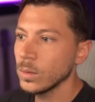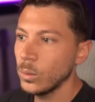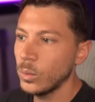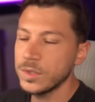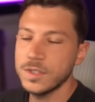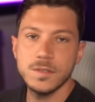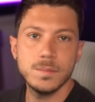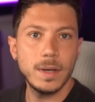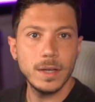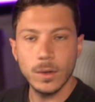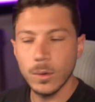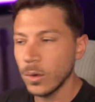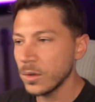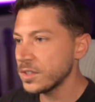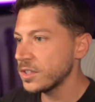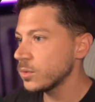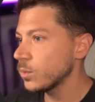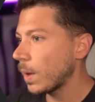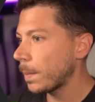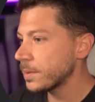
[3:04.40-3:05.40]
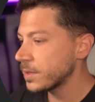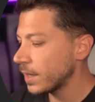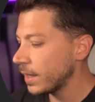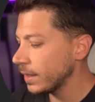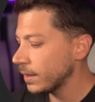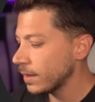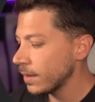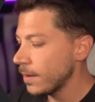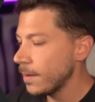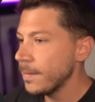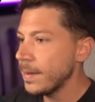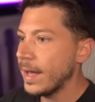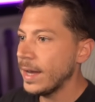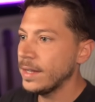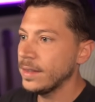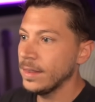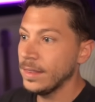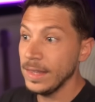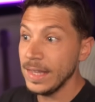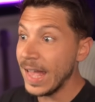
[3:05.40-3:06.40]
which is my courses website,
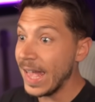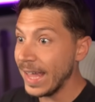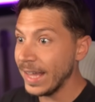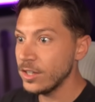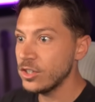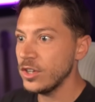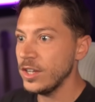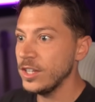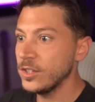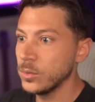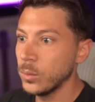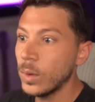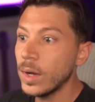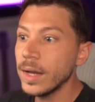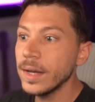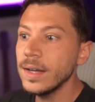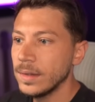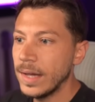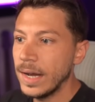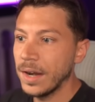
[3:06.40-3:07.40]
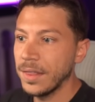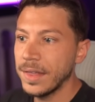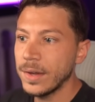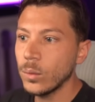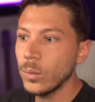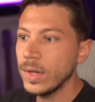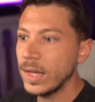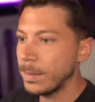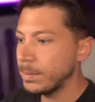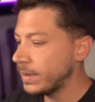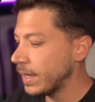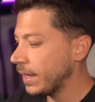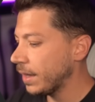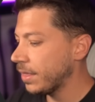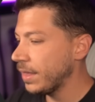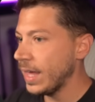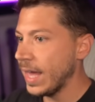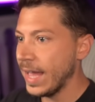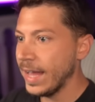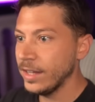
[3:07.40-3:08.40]
and the age is one, and then we update
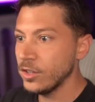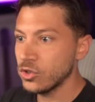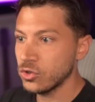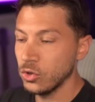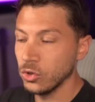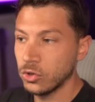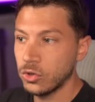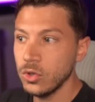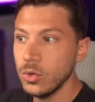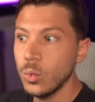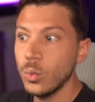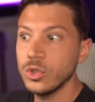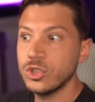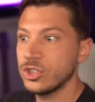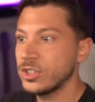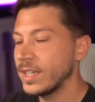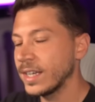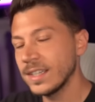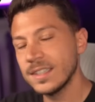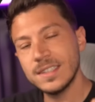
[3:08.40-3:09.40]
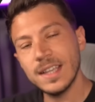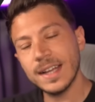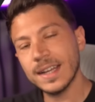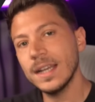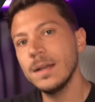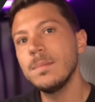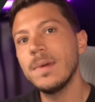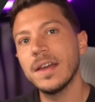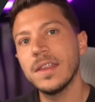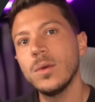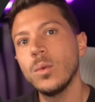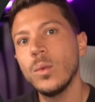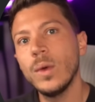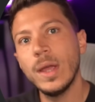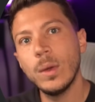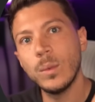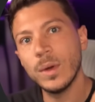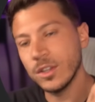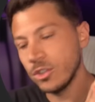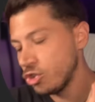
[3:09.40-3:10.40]
the age to two, which is exactly, by the way,
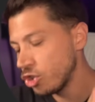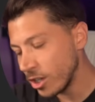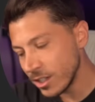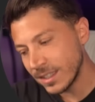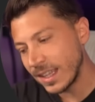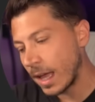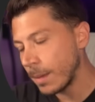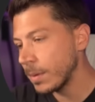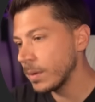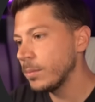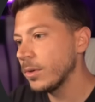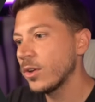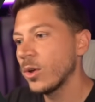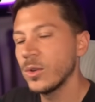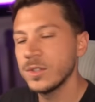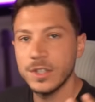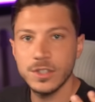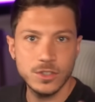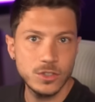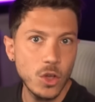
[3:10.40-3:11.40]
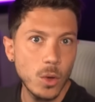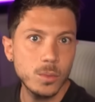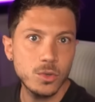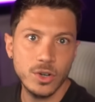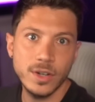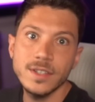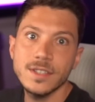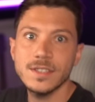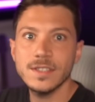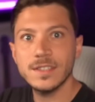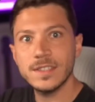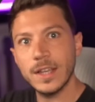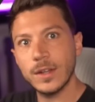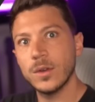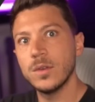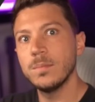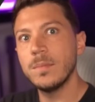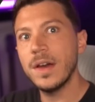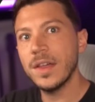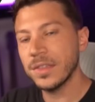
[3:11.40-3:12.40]
what just happened because it's Dometrain's
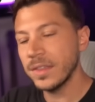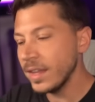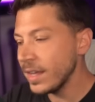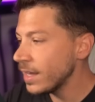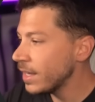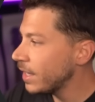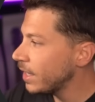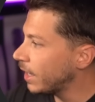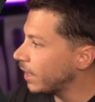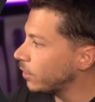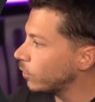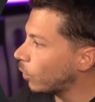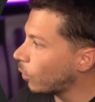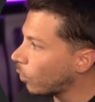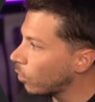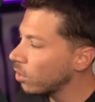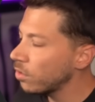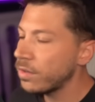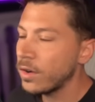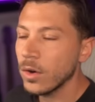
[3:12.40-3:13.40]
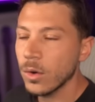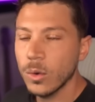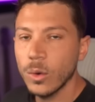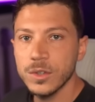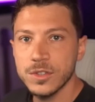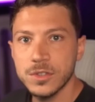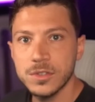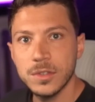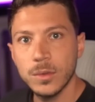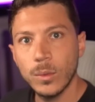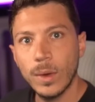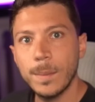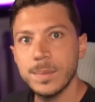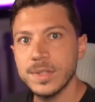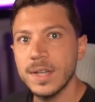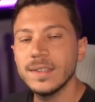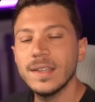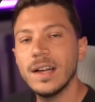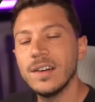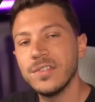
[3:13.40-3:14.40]
second birthday, and all of our courses on the
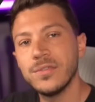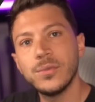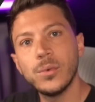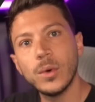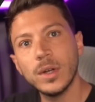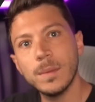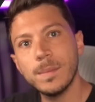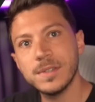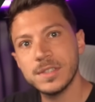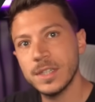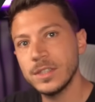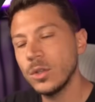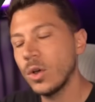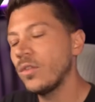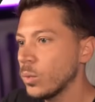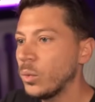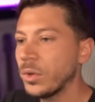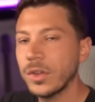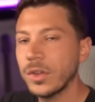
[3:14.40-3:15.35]
website are forty percent off with